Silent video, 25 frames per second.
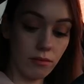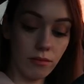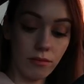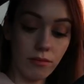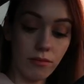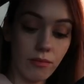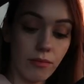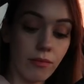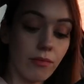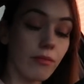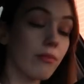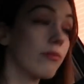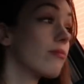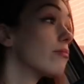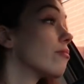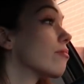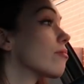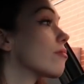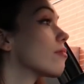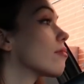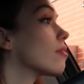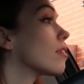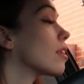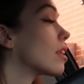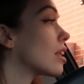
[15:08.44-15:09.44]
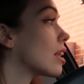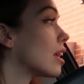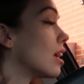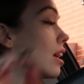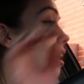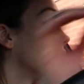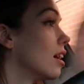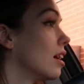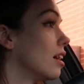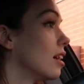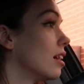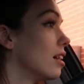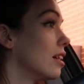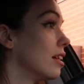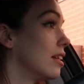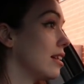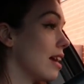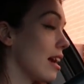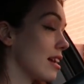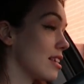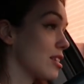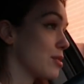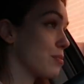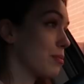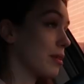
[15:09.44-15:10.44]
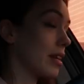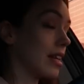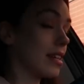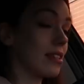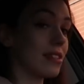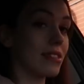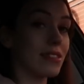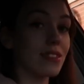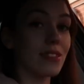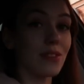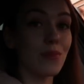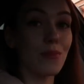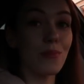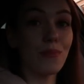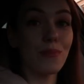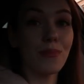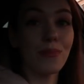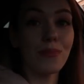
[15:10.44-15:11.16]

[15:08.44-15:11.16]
And a chocolate cake pop, you Yes, please.